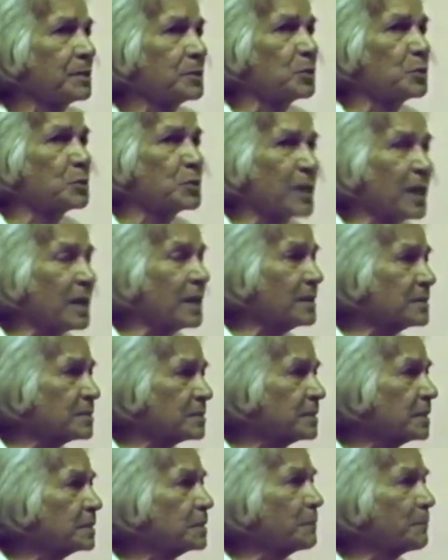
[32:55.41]
to tell
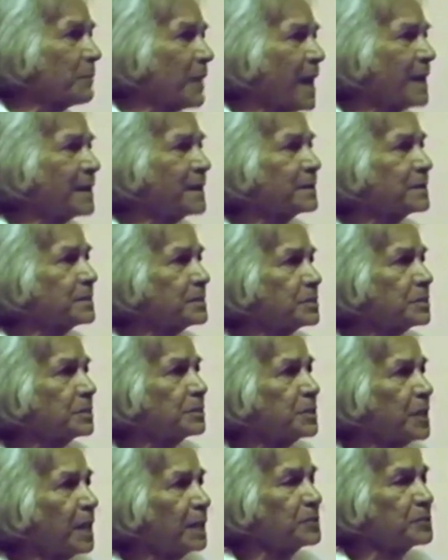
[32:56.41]
us that the planet is
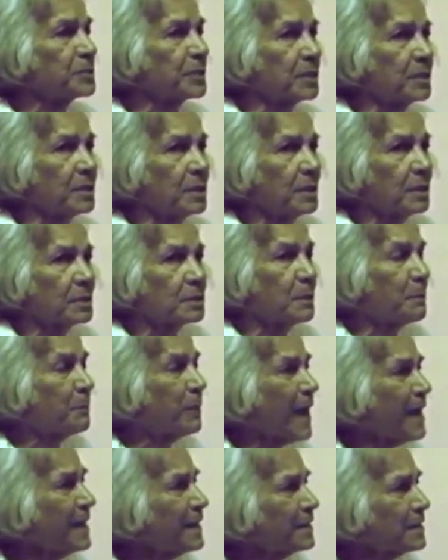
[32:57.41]
in danger. The
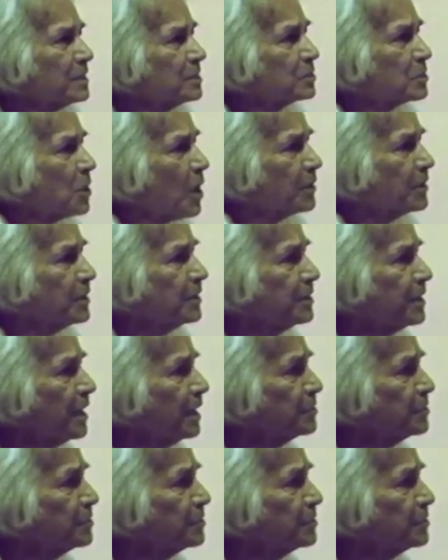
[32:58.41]
planet is not in